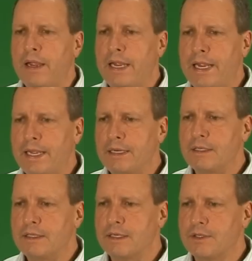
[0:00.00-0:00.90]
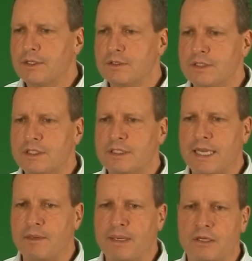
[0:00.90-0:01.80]
And they're usually
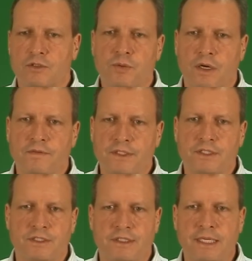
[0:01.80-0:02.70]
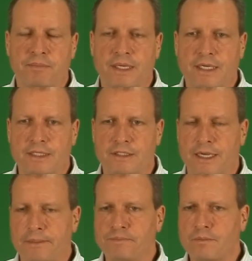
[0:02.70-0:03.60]
set about 12 inches deep, like I
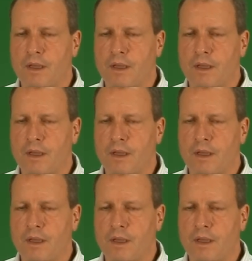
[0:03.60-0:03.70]
said.